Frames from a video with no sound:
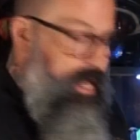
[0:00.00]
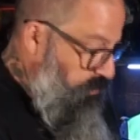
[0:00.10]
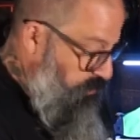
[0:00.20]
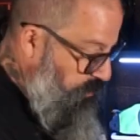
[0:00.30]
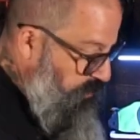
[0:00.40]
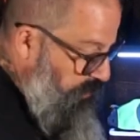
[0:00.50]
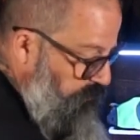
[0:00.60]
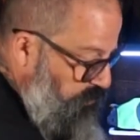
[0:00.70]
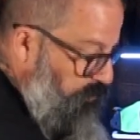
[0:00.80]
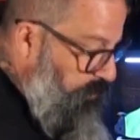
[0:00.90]
There is
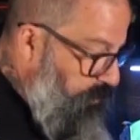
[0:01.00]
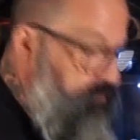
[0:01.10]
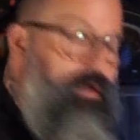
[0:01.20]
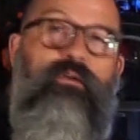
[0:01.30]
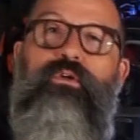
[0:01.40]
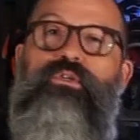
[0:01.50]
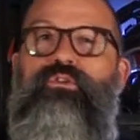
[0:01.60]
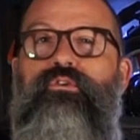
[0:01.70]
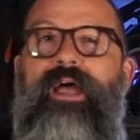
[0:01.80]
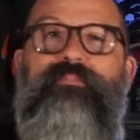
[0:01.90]
cool little Velcro
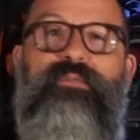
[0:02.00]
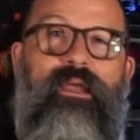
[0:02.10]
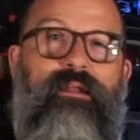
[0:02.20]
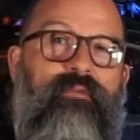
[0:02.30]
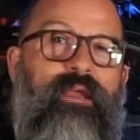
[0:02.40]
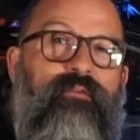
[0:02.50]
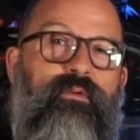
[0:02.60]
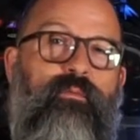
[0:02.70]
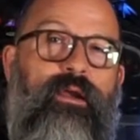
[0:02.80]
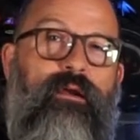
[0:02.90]
straps kind of
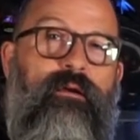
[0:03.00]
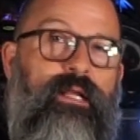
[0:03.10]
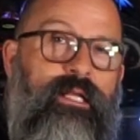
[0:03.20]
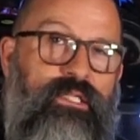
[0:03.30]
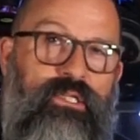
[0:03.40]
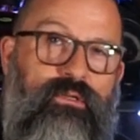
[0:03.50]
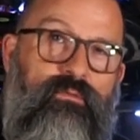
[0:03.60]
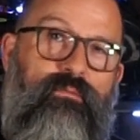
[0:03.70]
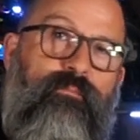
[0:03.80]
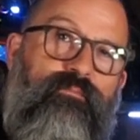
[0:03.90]
everywhere
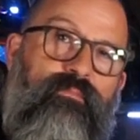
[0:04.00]
to